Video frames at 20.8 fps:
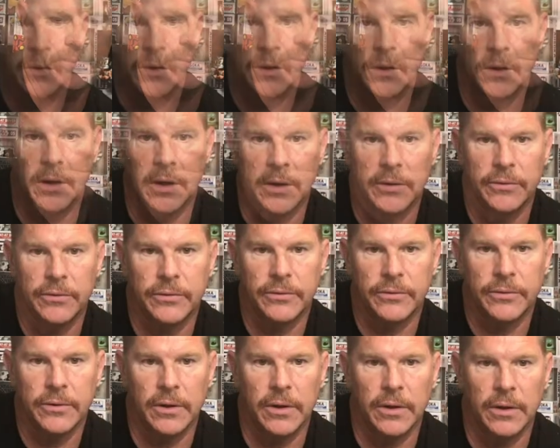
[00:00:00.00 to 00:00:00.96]
Alright,
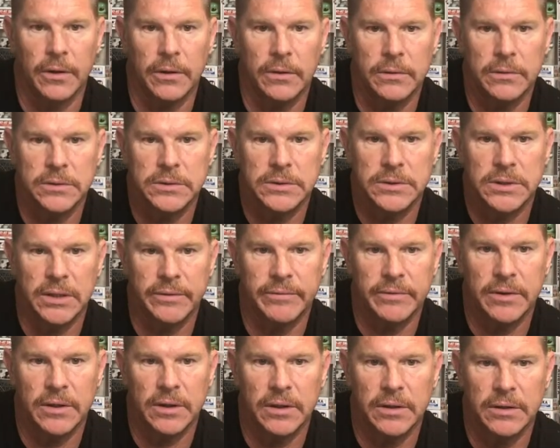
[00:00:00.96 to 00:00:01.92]
so
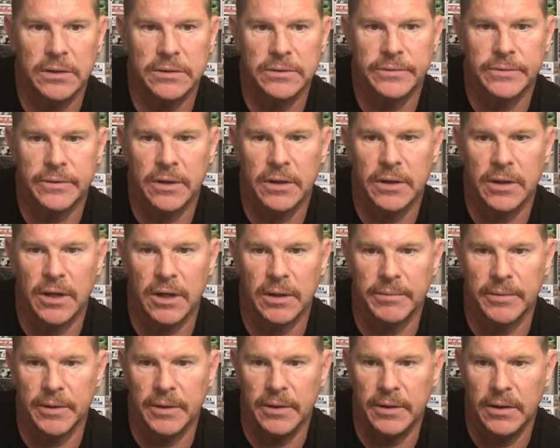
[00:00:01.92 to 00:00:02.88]
$7 for
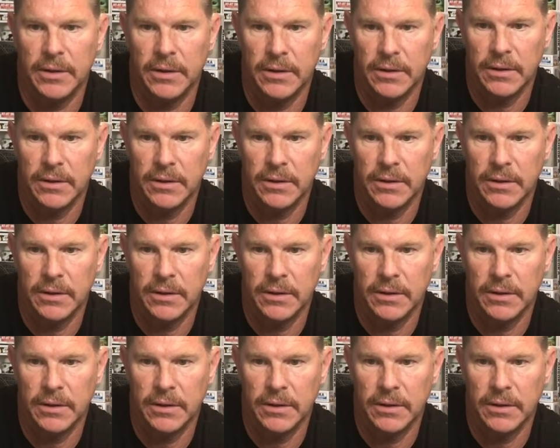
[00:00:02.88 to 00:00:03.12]
common.